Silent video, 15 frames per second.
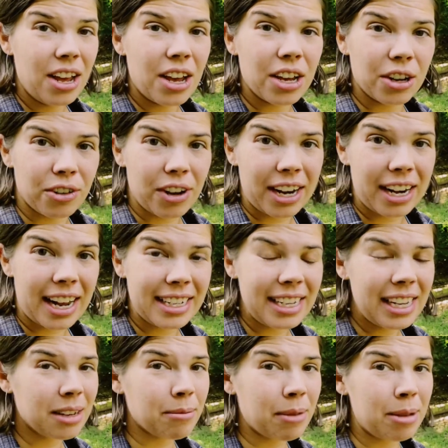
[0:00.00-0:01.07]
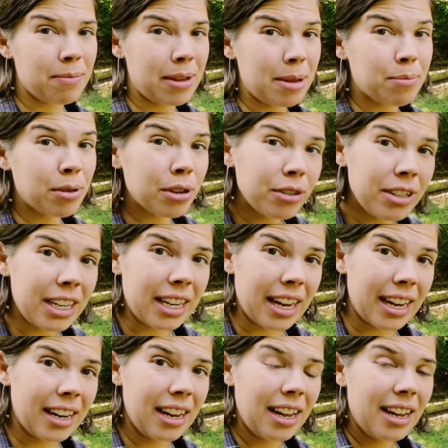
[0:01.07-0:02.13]
a great idea might be pruning
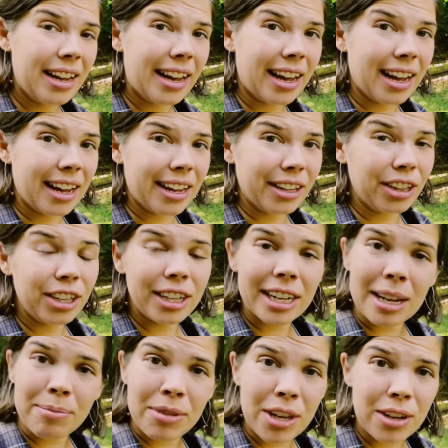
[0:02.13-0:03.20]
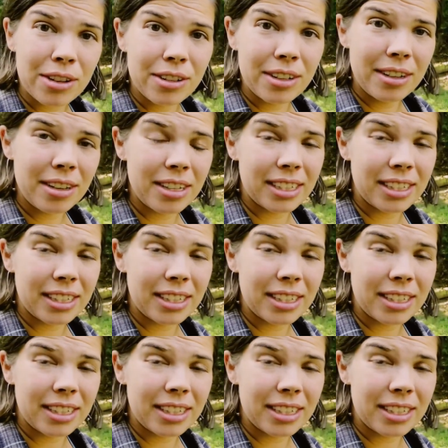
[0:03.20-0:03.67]
it. Uh, look it up though.